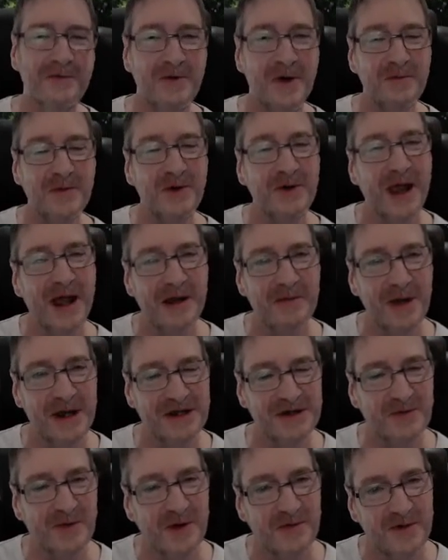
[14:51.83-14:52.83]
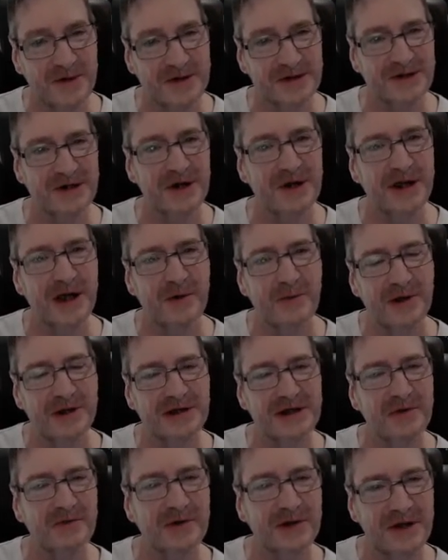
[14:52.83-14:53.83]
if I'm doing animation work for the studio,
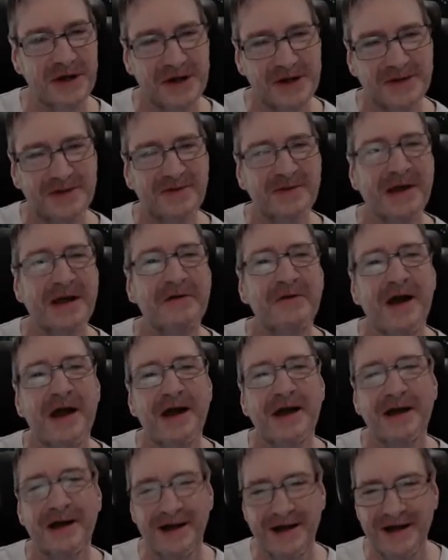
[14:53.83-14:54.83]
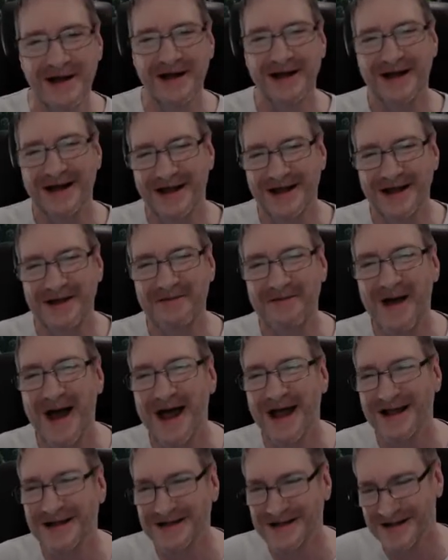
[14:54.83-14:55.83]
we generally use V-Ray in
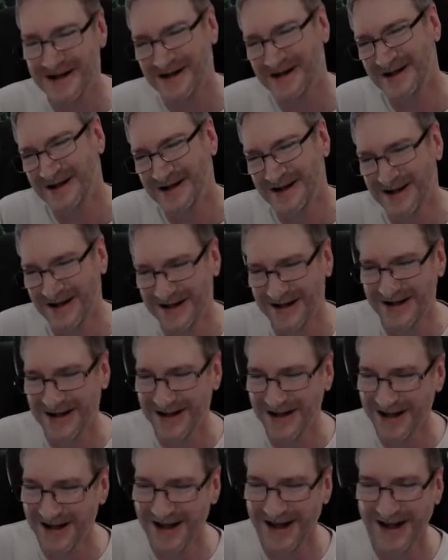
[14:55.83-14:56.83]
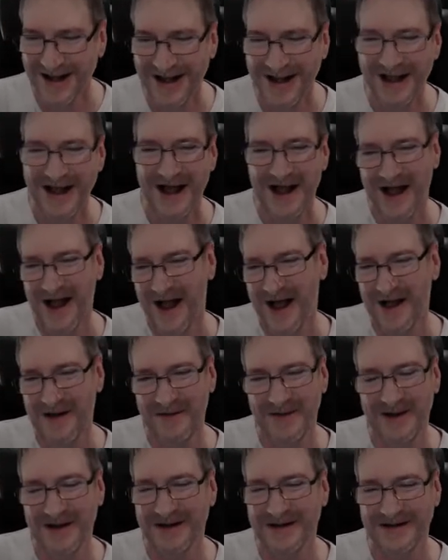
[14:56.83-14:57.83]
Max, so.
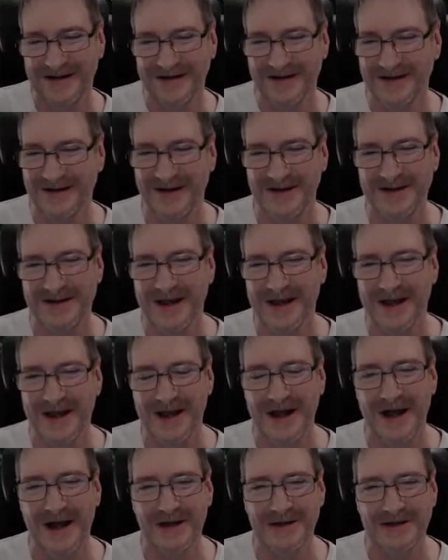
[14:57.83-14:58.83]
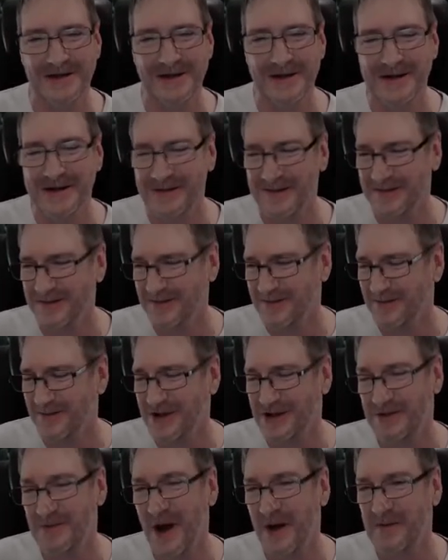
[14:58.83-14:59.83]
Uh, but I'm not saying it can't do it,
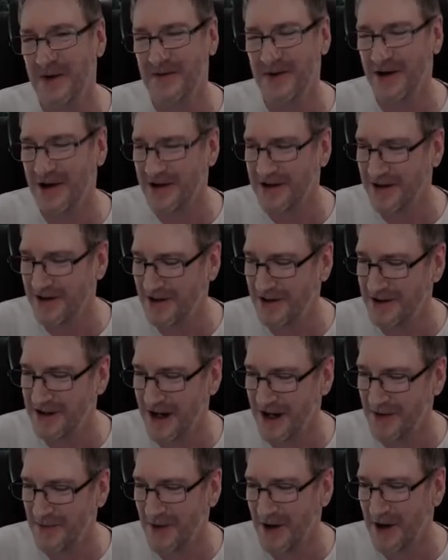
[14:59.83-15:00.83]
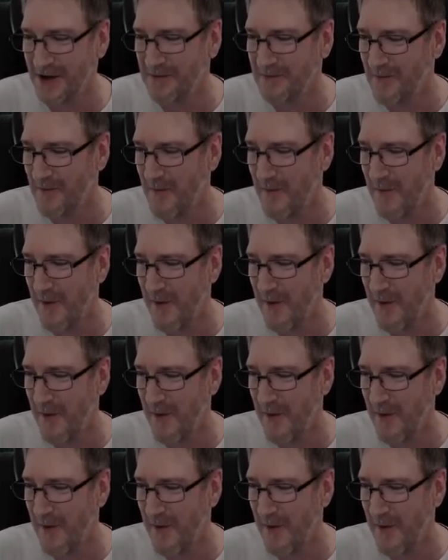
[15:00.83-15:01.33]
but you might be right. Could take a while.